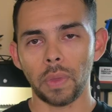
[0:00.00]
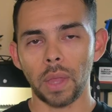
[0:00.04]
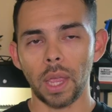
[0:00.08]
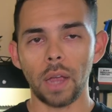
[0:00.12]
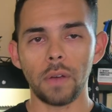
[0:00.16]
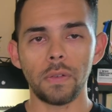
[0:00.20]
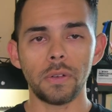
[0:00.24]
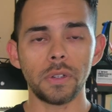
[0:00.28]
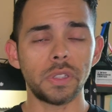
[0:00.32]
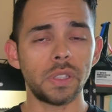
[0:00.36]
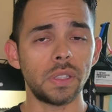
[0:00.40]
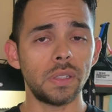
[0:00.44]

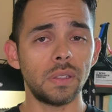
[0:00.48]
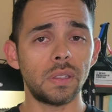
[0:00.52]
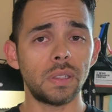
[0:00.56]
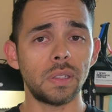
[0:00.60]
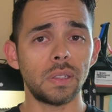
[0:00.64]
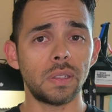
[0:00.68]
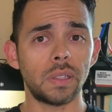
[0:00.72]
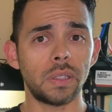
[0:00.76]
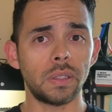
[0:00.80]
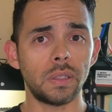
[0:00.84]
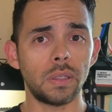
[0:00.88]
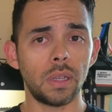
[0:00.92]
Ever since
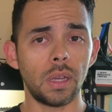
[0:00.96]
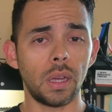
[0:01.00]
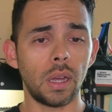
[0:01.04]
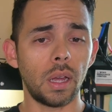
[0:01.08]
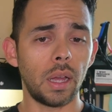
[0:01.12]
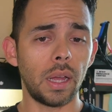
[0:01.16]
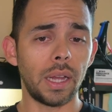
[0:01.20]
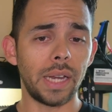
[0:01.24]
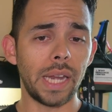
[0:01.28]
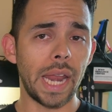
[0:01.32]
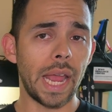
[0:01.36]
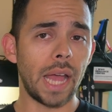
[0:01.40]
its
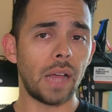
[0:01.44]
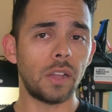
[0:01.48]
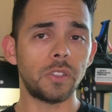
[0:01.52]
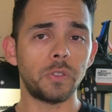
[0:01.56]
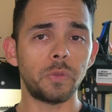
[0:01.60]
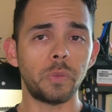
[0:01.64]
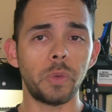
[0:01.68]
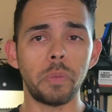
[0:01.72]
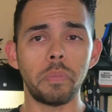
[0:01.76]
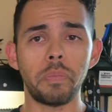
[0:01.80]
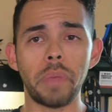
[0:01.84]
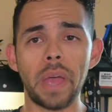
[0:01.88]

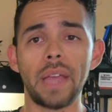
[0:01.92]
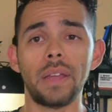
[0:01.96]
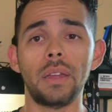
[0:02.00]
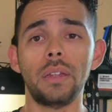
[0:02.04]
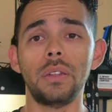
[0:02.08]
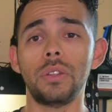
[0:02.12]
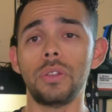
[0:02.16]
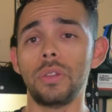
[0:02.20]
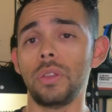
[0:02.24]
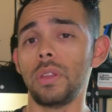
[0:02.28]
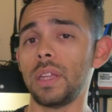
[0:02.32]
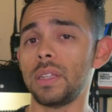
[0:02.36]
announcement back
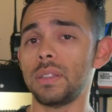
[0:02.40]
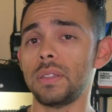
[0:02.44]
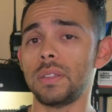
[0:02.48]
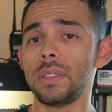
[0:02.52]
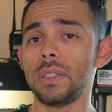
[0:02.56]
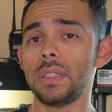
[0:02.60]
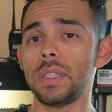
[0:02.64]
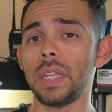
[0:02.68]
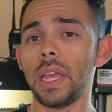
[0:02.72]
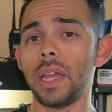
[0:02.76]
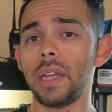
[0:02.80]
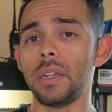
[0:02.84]
in
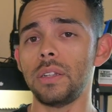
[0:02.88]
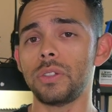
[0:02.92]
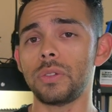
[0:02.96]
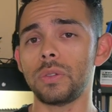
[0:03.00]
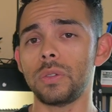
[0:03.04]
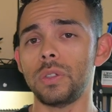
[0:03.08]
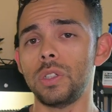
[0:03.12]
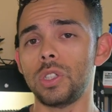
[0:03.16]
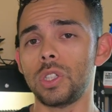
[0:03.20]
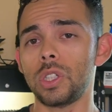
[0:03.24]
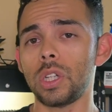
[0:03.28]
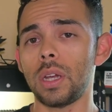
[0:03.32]
2010
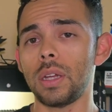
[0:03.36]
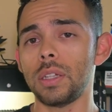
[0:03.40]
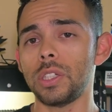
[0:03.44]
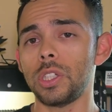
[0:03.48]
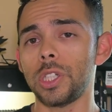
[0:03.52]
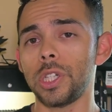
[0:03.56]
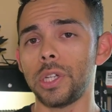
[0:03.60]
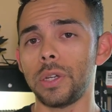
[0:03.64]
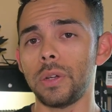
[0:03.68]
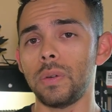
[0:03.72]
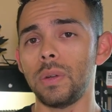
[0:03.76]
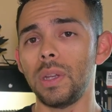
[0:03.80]
during SHOT
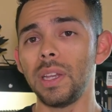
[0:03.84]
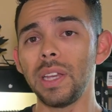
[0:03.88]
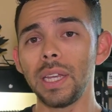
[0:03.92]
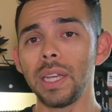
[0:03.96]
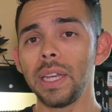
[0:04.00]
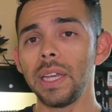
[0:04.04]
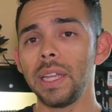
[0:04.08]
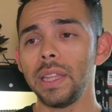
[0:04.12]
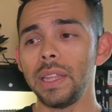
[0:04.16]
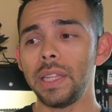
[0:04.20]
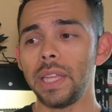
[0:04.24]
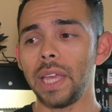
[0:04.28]
Show,
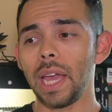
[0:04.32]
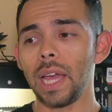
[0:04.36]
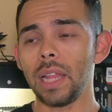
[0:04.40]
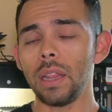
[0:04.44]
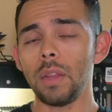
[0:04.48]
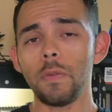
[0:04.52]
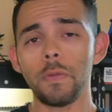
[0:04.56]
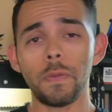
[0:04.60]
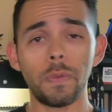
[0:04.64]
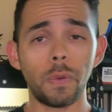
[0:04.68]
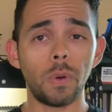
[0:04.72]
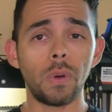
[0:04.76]
the
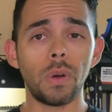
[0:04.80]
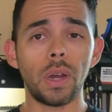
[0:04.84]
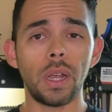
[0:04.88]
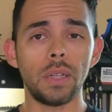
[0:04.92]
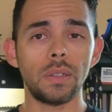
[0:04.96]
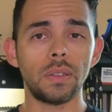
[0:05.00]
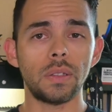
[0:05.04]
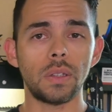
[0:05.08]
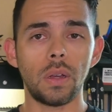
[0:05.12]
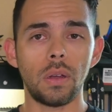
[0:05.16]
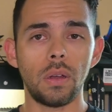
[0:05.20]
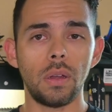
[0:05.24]
LM4
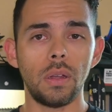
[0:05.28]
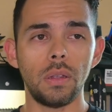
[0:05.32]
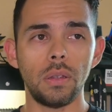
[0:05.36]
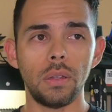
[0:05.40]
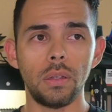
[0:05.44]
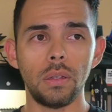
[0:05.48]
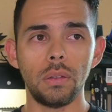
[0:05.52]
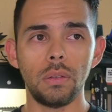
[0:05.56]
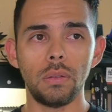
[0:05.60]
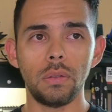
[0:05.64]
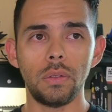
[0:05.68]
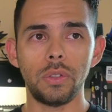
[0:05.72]
has
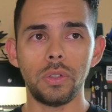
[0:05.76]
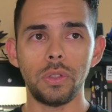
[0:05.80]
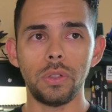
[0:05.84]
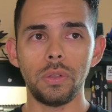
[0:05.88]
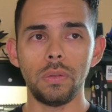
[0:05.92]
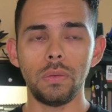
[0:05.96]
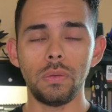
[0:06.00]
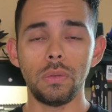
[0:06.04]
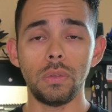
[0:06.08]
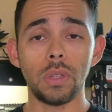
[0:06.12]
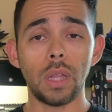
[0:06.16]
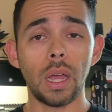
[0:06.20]
gone
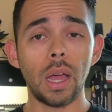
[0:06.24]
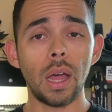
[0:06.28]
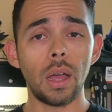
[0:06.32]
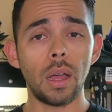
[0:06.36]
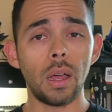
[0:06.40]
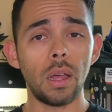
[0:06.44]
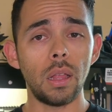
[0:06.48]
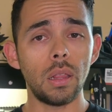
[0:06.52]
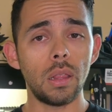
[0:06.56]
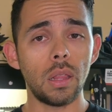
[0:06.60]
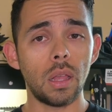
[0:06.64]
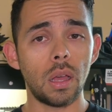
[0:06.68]
to
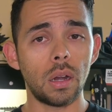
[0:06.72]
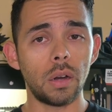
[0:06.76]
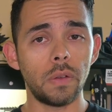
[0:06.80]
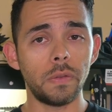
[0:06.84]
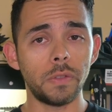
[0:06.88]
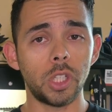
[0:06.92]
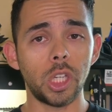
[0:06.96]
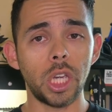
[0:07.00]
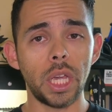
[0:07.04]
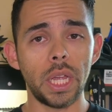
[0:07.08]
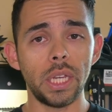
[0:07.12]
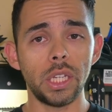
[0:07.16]
not a lot of
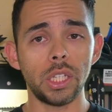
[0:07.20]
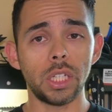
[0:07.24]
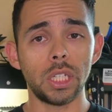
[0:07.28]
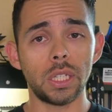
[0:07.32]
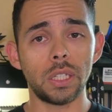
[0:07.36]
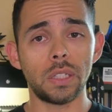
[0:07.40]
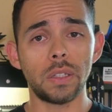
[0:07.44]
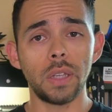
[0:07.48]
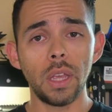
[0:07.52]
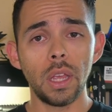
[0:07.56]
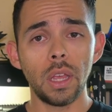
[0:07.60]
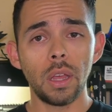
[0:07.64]

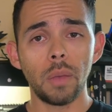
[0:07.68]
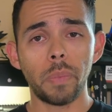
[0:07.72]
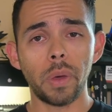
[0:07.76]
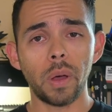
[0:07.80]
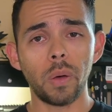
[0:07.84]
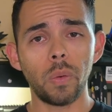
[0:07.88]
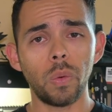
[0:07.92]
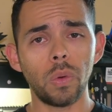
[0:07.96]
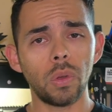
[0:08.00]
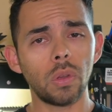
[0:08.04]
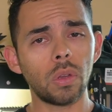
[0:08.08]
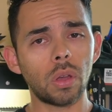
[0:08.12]
changes,
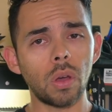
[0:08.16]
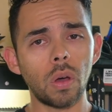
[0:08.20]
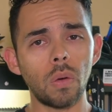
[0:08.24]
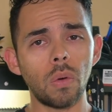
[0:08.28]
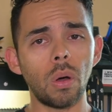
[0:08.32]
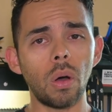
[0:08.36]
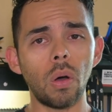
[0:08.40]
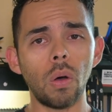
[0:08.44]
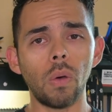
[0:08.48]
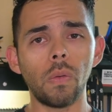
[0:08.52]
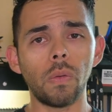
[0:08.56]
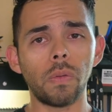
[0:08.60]
but we'll
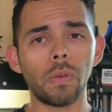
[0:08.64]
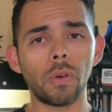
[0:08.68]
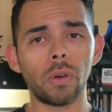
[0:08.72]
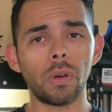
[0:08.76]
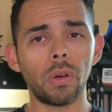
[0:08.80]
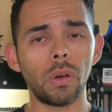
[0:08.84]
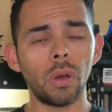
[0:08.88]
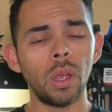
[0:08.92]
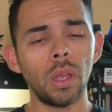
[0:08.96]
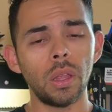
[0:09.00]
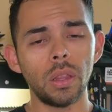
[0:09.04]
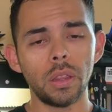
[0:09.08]
go
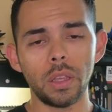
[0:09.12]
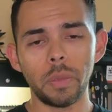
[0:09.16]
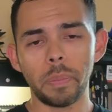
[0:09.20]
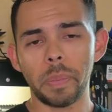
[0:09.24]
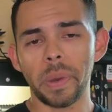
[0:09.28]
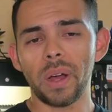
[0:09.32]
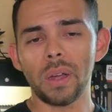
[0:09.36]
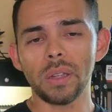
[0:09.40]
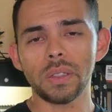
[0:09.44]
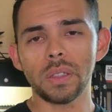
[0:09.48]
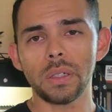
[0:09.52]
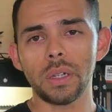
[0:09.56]
over the
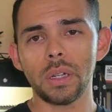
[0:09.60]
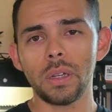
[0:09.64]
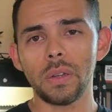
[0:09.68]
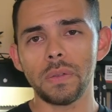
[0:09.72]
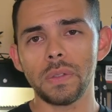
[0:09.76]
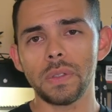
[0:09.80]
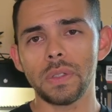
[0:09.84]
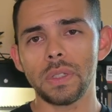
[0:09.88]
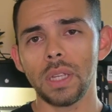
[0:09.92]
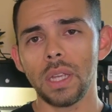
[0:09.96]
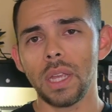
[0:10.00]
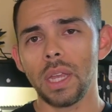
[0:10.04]

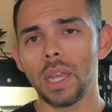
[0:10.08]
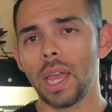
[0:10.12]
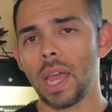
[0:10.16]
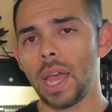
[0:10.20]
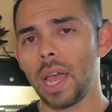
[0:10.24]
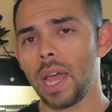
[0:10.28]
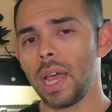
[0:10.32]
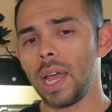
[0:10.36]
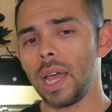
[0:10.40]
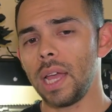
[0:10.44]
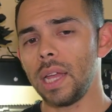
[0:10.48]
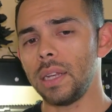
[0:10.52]
positives
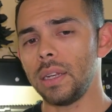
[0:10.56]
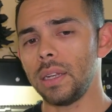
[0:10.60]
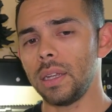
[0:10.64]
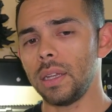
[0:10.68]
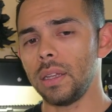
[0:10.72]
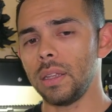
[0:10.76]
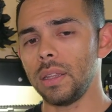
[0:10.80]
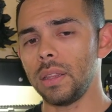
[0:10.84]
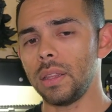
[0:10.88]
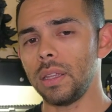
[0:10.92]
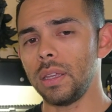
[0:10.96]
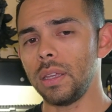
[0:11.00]
and
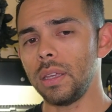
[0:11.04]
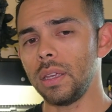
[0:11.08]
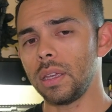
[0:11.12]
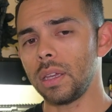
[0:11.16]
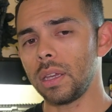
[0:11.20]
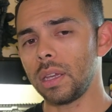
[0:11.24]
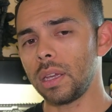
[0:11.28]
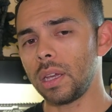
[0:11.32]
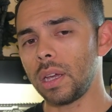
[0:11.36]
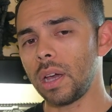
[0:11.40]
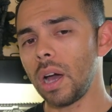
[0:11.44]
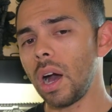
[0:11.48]
the
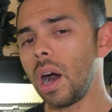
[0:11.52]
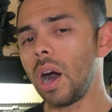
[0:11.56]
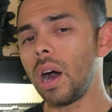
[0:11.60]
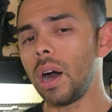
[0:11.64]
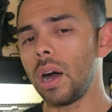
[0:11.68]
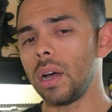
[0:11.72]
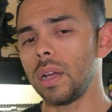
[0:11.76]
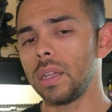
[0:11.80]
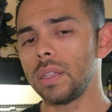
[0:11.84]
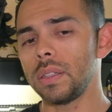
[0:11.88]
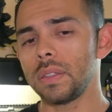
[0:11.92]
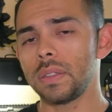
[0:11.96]

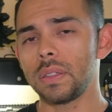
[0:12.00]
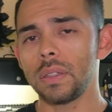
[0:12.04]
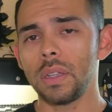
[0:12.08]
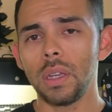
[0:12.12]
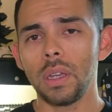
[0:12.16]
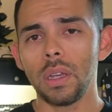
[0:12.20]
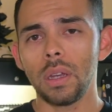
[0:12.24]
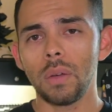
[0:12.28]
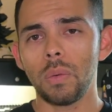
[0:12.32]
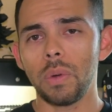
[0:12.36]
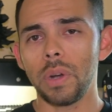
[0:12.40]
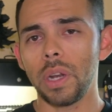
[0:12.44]
cons
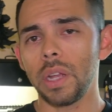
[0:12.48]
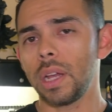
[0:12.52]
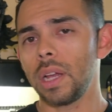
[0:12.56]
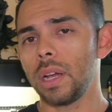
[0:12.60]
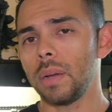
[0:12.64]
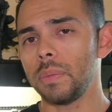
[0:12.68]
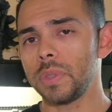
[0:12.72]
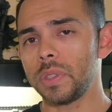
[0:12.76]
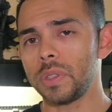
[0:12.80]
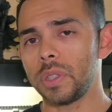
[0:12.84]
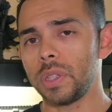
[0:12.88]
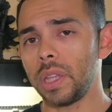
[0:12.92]
when it
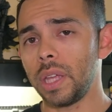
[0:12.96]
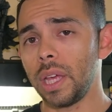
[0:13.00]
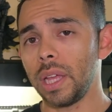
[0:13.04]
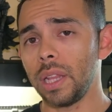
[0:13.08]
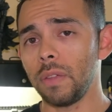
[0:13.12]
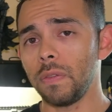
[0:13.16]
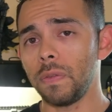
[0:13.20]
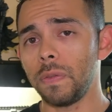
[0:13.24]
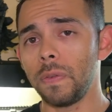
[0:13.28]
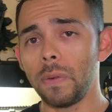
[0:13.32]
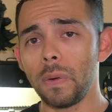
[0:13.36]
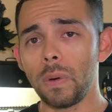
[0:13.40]
comes to the
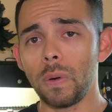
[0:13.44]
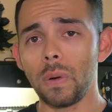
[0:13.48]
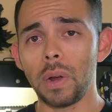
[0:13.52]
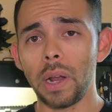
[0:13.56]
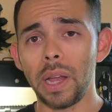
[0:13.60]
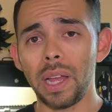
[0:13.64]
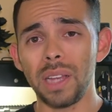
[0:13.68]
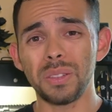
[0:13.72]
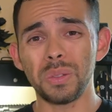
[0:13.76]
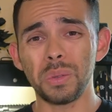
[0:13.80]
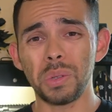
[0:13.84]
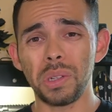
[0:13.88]
LM4,
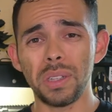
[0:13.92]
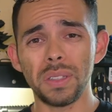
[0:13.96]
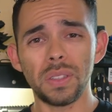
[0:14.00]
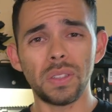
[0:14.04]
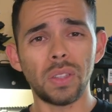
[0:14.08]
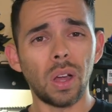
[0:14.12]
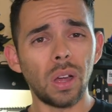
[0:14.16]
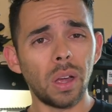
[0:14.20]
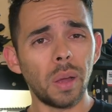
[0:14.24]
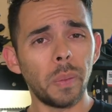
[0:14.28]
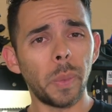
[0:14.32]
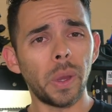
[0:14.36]
as well as
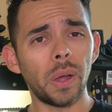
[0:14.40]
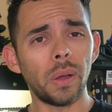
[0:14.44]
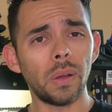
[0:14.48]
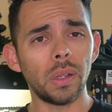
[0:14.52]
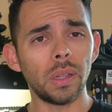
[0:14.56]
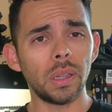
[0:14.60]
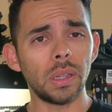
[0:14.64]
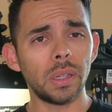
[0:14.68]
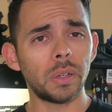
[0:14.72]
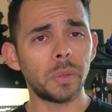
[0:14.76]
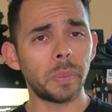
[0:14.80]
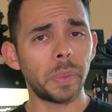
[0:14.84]
talk about
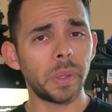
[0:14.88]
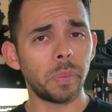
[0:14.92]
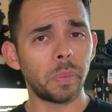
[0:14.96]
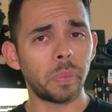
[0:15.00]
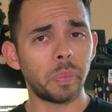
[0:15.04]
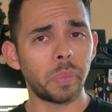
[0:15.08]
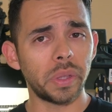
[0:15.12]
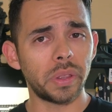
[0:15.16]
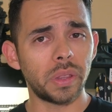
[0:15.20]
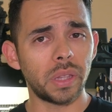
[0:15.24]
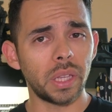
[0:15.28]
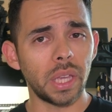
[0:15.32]
a little bit
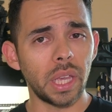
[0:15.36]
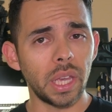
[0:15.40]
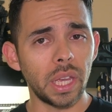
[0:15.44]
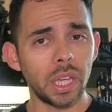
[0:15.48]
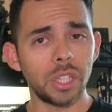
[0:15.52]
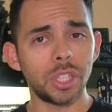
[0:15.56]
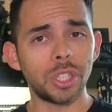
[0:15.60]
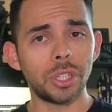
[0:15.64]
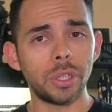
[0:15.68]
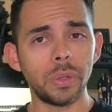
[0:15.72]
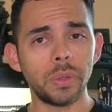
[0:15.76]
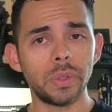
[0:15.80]
about the
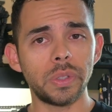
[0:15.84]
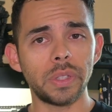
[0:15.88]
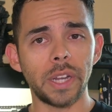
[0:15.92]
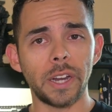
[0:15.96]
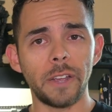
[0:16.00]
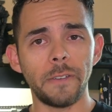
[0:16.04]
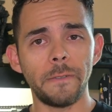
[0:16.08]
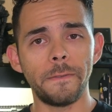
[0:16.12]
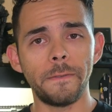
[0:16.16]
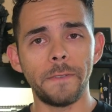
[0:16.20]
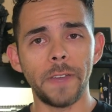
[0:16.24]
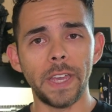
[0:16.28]
issues that
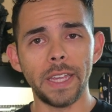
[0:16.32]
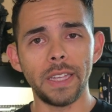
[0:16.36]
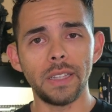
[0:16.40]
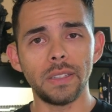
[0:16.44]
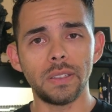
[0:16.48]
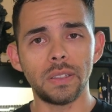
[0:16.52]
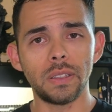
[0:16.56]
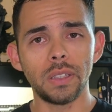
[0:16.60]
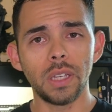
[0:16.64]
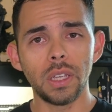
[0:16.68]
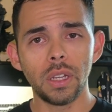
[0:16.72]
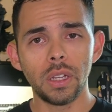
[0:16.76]
I
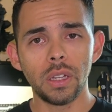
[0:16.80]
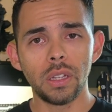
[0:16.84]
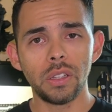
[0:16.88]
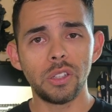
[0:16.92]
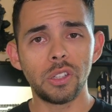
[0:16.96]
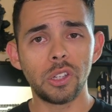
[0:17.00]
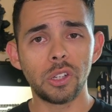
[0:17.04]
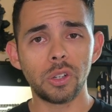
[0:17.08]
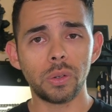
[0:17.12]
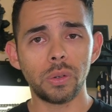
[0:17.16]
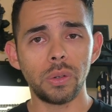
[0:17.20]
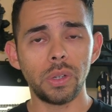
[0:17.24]
faced
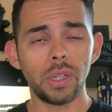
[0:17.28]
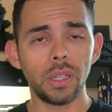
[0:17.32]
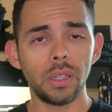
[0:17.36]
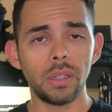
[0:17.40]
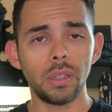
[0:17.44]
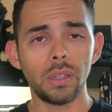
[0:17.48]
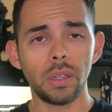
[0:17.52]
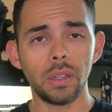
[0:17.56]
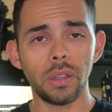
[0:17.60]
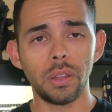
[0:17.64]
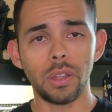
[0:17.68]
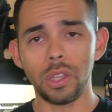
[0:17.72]

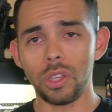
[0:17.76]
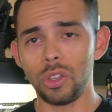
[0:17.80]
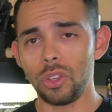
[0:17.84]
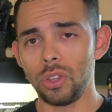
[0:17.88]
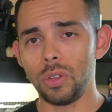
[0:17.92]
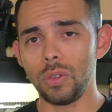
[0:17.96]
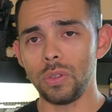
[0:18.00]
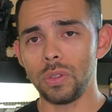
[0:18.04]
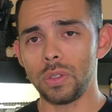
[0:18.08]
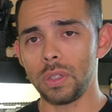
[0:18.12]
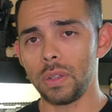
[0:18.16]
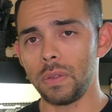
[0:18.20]
during the
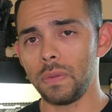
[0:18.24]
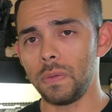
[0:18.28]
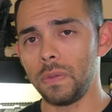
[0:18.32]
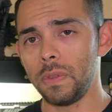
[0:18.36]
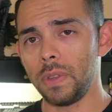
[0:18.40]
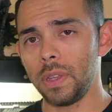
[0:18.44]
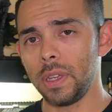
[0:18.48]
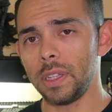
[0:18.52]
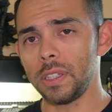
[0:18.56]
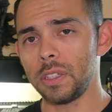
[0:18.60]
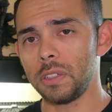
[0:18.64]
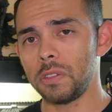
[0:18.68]
use of
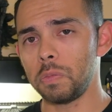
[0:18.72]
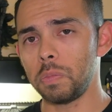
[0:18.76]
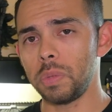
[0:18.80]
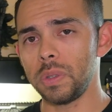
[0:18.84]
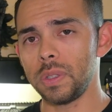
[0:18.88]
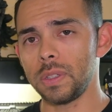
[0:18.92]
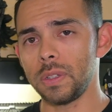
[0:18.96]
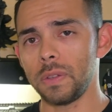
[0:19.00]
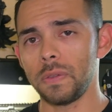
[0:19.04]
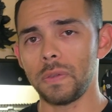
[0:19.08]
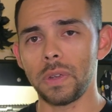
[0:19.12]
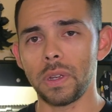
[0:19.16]
this
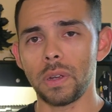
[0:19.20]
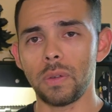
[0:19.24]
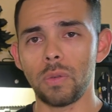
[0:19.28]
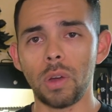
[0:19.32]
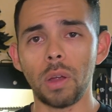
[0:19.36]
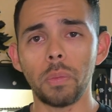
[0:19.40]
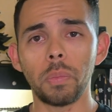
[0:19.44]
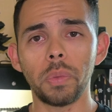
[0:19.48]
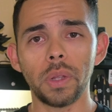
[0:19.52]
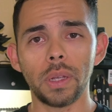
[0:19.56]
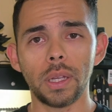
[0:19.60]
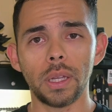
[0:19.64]
specific
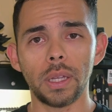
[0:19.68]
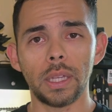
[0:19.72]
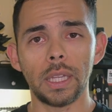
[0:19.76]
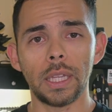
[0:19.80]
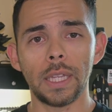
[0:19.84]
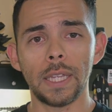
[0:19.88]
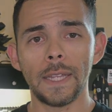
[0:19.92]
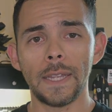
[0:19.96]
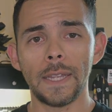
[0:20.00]
replica.